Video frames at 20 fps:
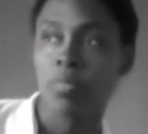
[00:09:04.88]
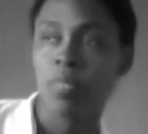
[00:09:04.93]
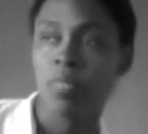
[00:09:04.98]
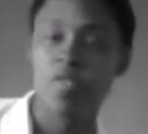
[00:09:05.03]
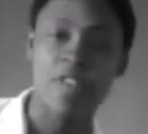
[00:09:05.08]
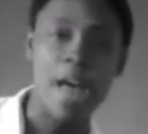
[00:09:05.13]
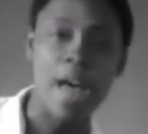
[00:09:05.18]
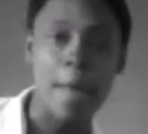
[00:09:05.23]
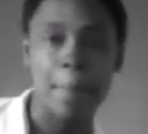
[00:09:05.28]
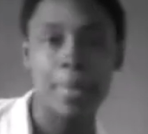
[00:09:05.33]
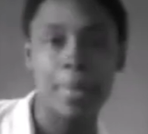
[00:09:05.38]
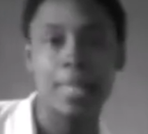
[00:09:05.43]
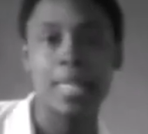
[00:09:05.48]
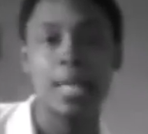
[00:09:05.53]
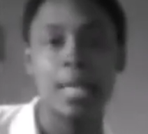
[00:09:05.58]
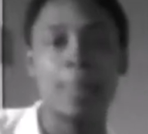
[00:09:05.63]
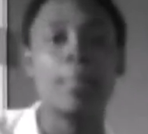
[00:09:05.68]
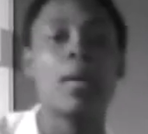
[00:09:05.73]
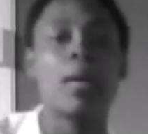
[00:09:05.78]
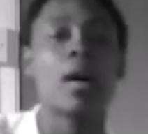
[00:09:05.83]

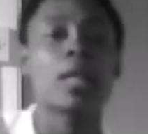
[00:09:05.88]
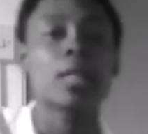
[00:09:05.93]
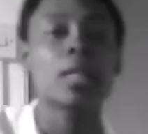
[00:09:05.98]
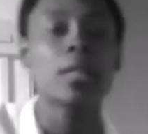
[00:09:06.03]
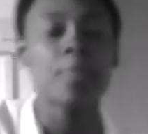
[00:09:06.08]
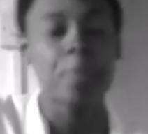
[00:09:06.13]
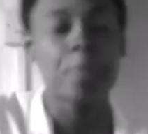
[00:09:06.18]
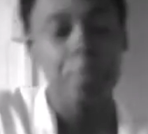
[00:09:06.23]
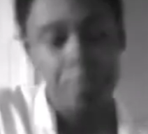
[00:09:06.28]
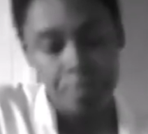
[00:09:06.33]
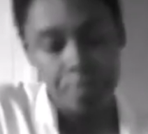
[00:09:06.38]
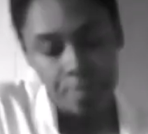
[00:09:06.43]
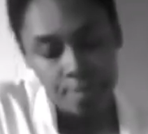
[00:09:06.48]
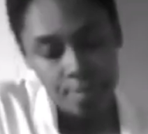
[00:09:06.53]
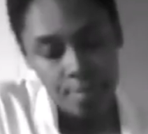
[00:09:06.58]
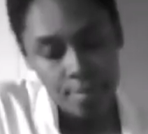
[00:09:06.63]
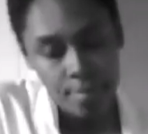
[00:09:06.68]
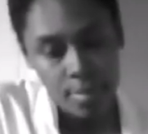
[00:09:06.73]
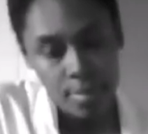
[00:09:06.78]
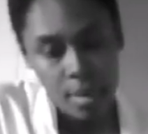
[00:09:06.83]
vapidly a model
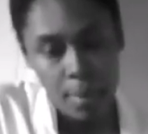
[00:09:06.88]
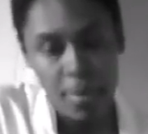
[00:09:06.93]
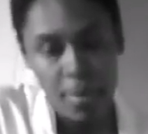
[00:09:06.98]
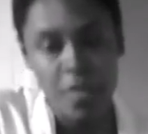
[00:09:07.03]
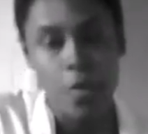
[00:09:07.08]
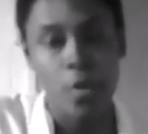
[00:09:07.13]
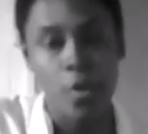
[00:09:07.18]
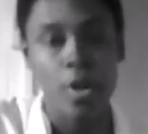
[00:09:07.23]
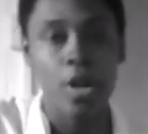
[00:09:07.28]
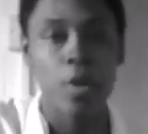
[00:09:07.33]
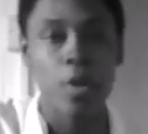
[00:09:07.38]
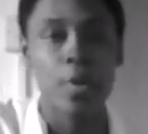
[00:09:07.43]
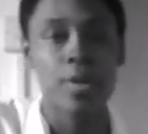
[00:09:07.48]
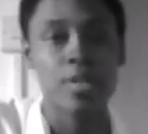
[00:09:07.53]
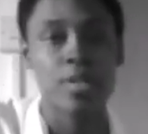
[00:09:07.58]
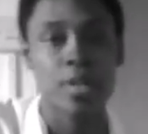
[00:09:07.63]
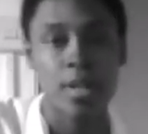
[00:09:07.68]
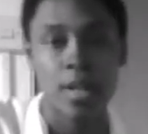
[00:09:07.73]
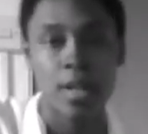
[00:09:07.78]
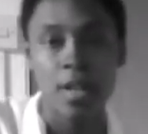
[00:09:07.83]
before her career
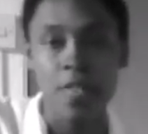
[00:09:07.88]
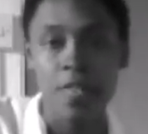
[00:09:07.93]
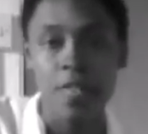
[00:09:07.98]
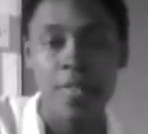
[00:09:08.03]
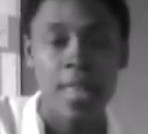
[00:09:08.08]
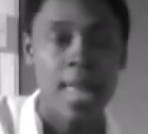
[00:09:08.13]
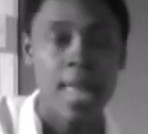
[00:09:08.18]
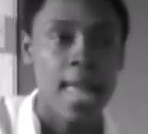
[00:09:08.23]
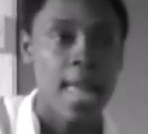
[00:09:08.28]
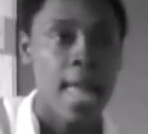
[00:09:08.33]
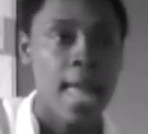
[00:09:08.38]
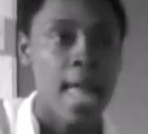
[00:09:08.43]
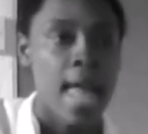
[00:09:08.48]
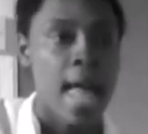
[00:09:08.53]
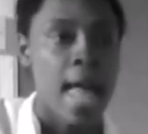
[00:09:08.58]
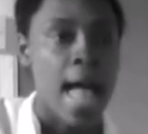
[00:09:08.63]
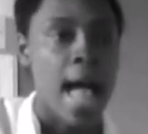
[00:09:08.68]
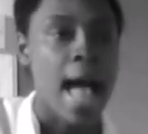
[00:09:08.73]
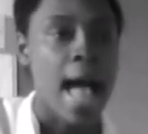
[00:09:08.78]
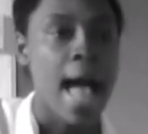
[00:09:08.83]
took off.
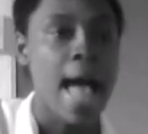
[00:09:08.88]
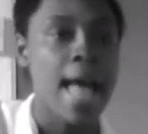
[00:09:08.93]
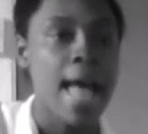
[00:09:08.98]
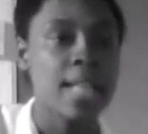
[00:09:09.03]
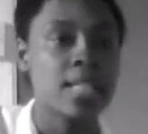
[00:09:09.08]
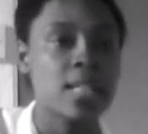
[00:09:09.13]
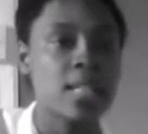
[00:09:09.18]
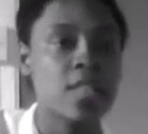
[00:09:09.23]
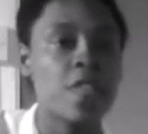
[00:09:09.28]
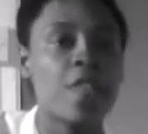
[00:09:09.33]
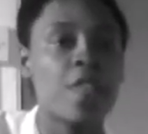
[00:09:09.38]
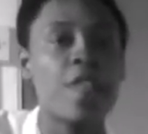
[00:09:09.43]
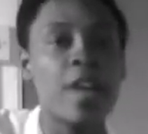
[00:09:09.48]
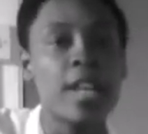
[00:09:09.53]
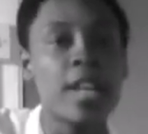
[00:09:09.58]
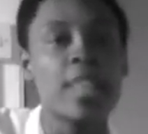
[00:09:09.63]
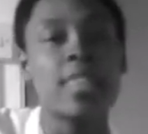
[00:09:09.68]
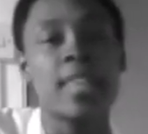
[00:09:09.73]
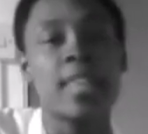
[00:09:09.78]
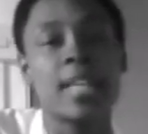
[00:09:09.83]
And the
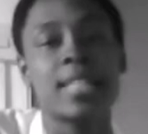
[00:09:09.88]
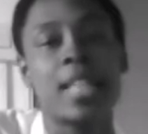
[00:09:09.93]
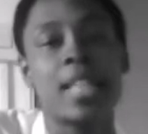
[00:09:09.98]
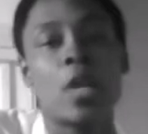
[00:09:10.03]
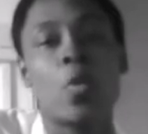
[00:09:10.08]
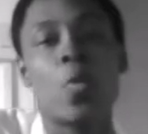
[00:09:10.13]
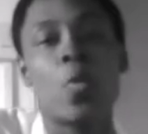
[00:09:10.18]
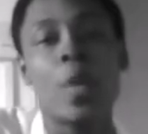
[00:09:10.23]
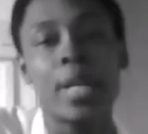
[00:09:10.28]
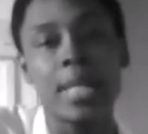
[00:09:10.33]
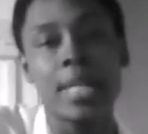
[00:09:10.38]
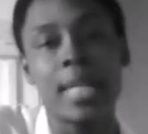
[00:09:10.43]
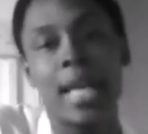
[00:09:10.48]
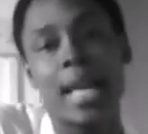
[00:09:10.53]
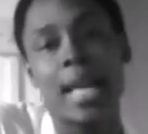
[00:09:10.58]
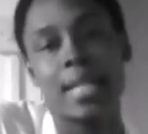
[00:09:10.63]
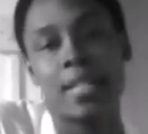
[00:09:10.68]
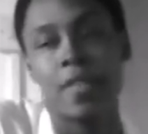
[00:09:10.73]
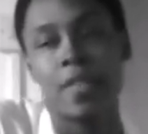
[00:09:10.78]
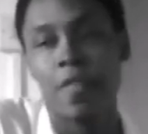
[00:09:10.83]
funny thing is that Whitney
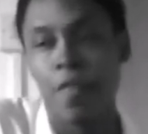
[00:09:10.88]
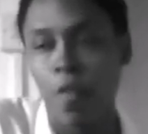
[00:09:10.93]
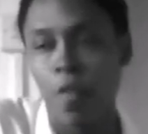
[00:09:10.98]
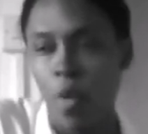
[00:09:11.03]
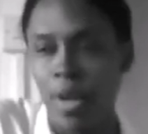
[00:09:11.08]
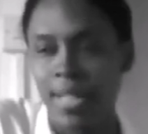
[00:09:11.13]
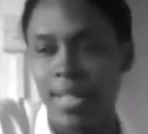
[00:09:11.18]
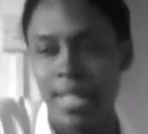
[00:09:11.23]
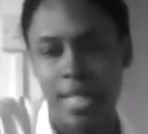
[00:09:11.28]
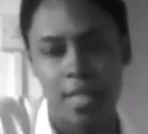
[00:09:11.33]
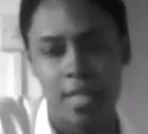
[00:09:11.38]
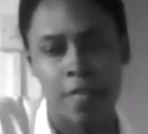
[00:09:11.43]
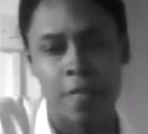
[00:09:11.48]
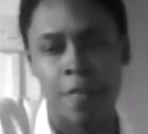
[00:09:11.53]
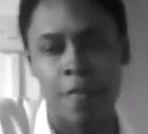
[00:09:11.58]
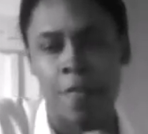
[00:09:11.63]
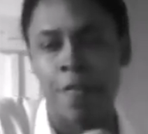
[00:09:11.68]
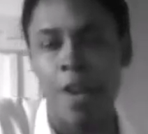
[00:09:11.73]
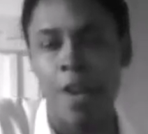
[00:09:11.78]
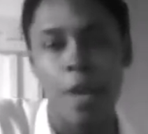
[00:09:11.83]
has a voice that's
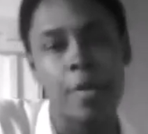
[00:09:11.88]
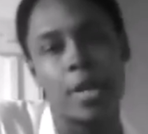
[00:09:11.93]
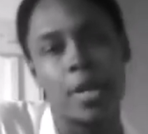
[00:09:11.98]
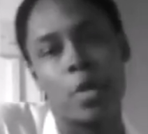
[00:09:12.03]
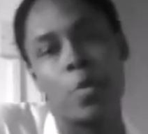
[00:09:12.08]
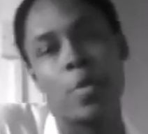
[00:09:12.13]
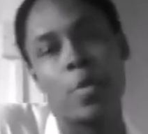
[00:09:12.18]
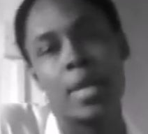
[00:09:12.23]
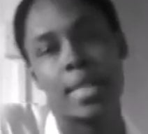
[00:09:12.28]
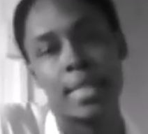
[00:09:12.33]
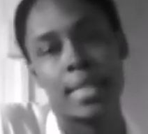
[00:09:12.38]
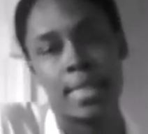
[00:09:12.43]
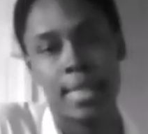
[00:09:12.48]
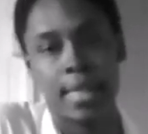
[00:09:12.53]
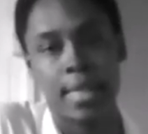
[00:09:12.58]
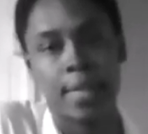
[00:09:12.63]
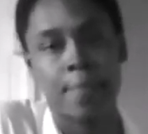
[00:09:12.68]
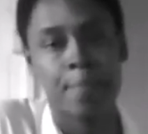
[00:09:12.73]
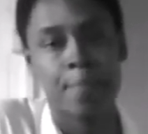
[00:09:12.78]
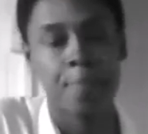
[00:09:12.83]
very
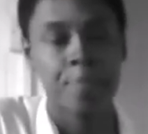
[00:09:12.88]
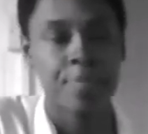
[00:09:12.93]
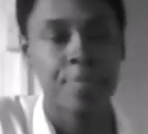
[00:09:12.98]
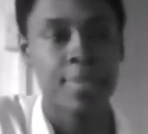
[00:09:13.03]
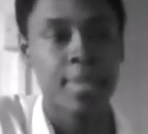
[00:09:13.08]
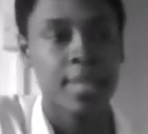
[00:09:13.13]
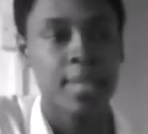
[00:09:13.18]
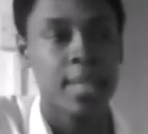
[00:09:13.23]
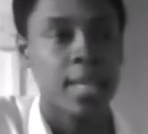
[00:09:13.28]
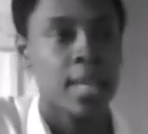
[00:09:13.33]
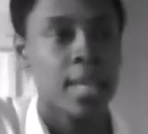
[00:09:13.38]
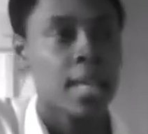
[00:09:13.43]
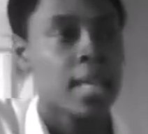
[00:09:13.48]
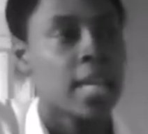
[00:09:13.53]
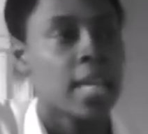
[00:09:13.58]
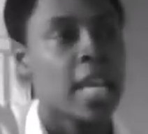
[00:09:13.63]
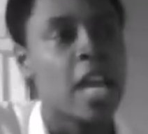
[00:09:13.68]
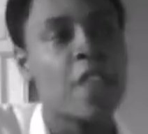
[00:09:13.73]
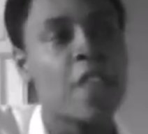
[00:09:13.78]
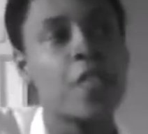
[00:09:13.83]
arresting.
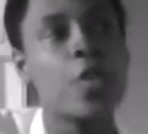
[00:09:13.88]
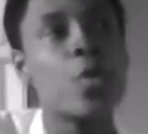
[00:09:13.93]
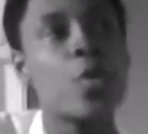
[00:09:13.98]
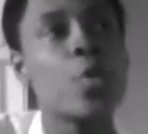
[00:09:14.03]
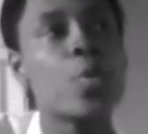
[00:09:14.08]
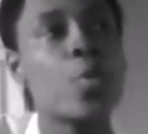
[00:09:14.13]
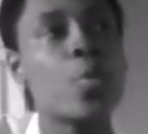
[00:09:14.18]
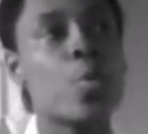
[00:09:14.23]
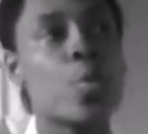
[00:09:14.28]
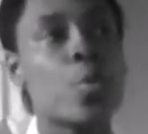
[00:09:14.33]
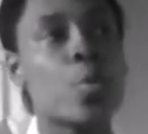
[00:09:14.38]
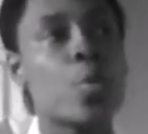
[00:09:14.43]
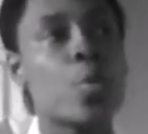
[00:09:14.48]
If you